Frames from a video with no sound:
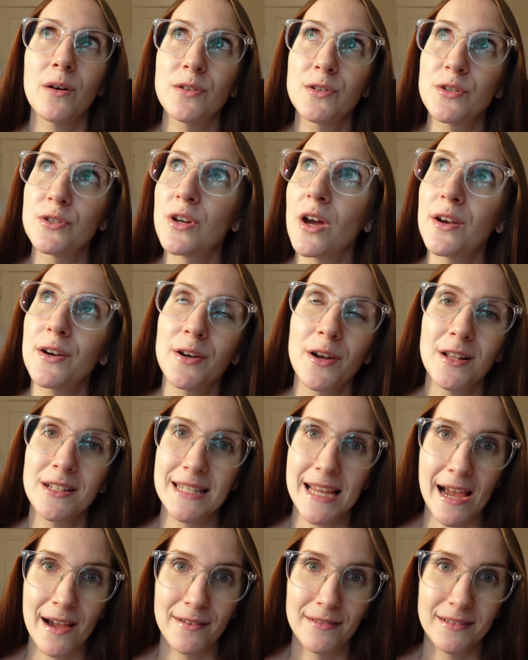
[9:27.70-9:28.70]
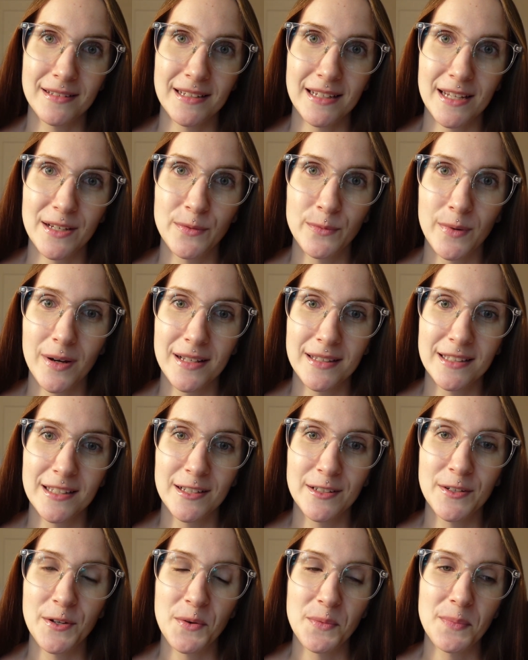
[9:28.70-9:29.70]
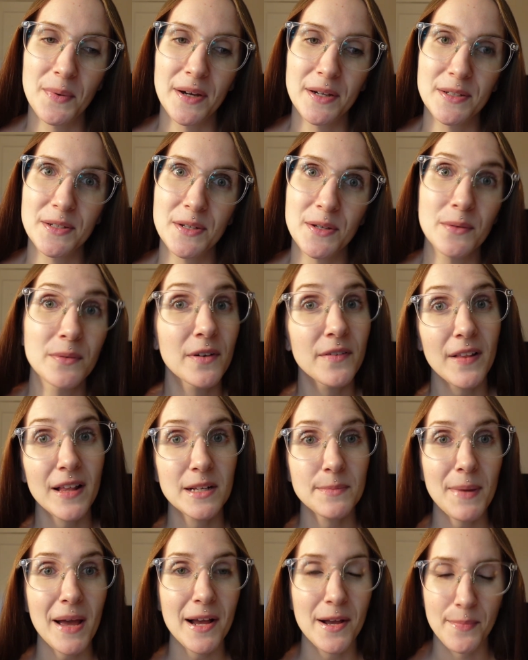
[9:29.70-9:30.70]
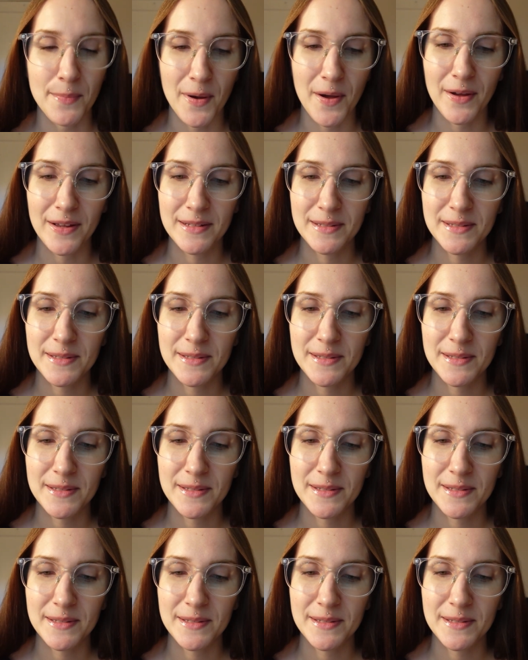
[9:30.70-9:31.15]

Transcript: jot it all down in one little notebook to reflect back upon.